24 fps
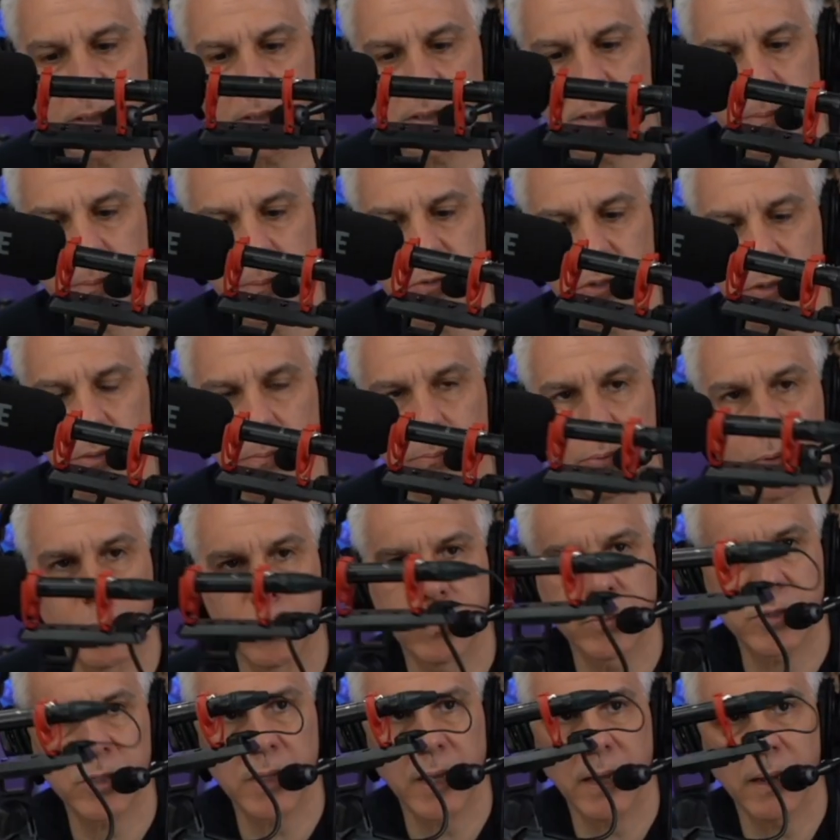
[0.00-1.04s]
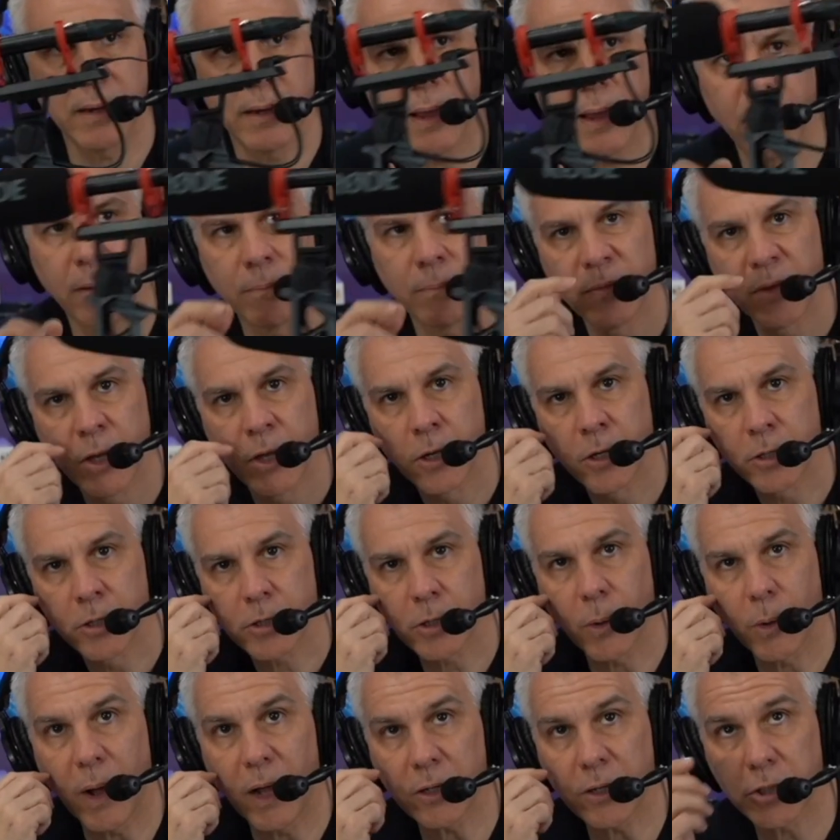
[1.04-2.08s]
up to the boom stand now.
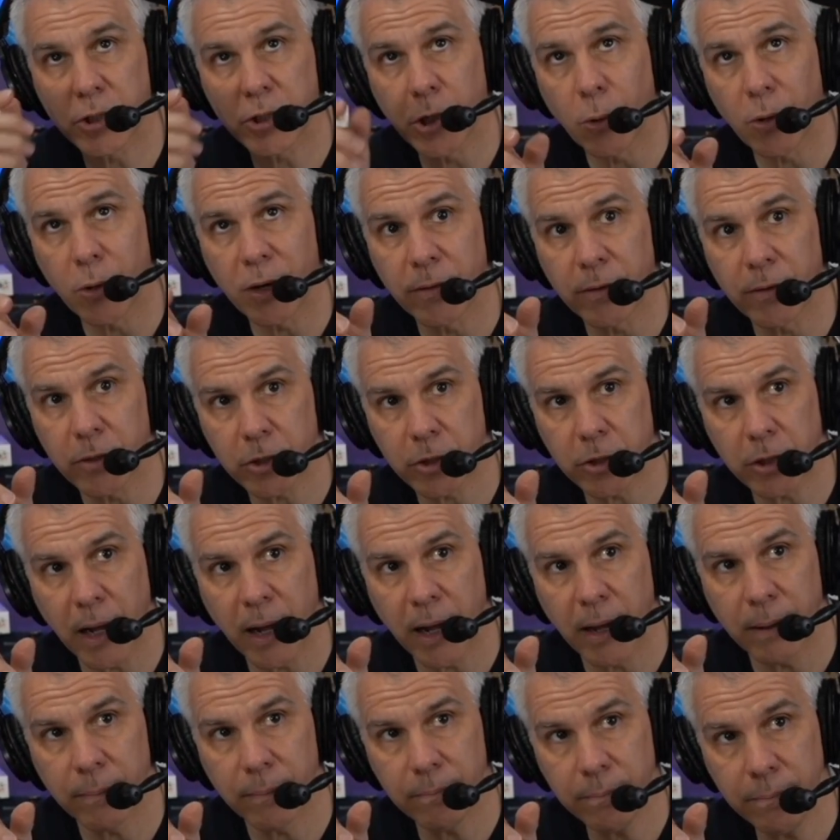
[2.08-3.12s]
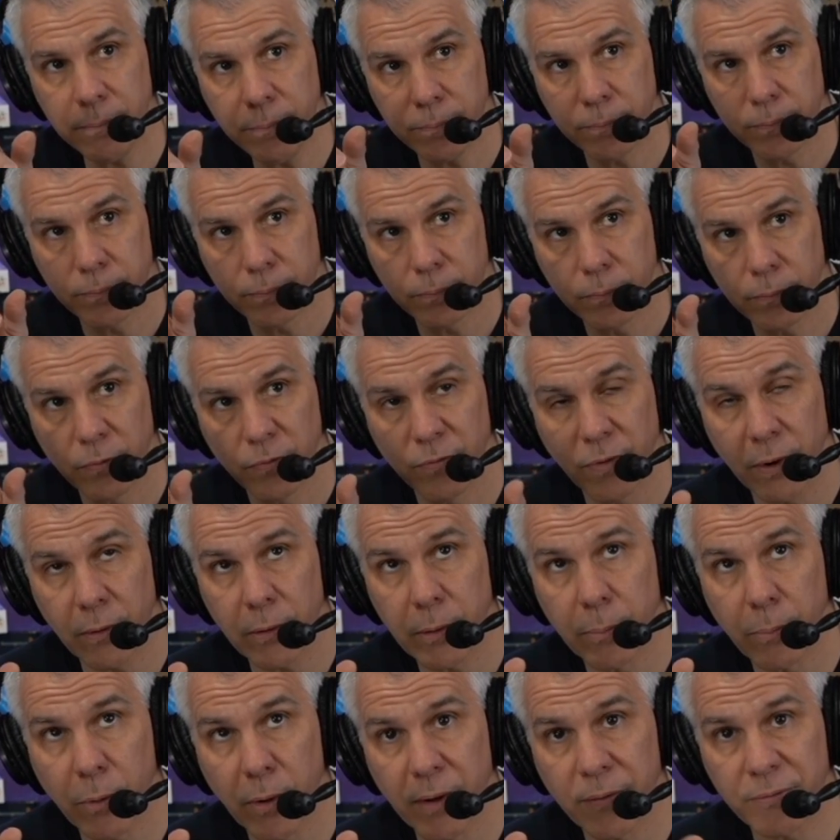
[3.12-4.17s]
So I'll show it in the shot very
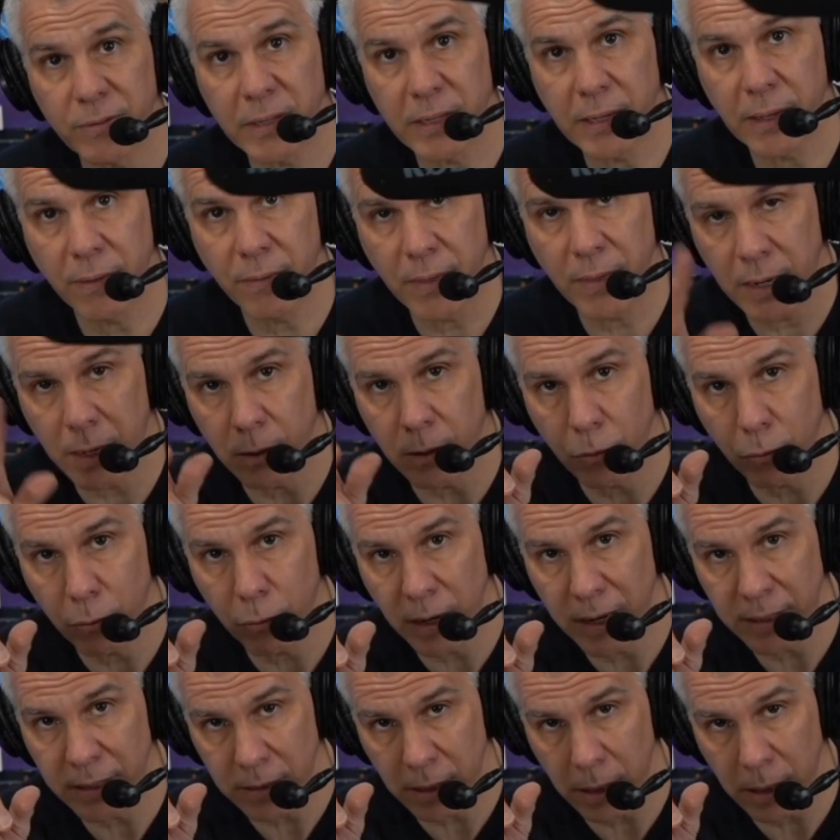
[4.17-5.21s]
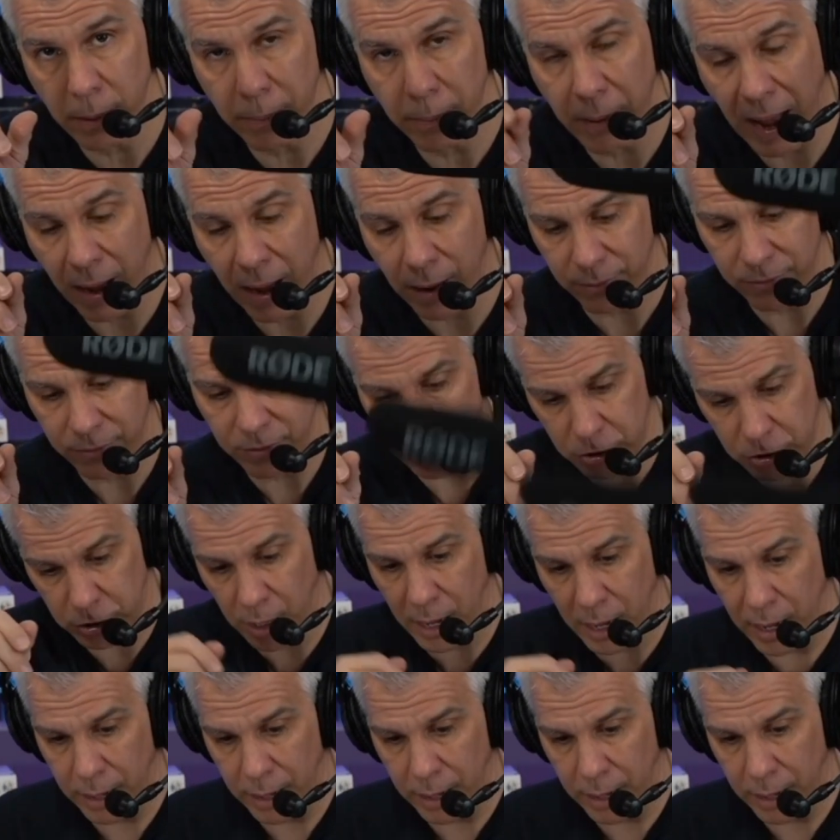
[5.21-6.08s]
briefly, and then I'll raise it up out of the shot.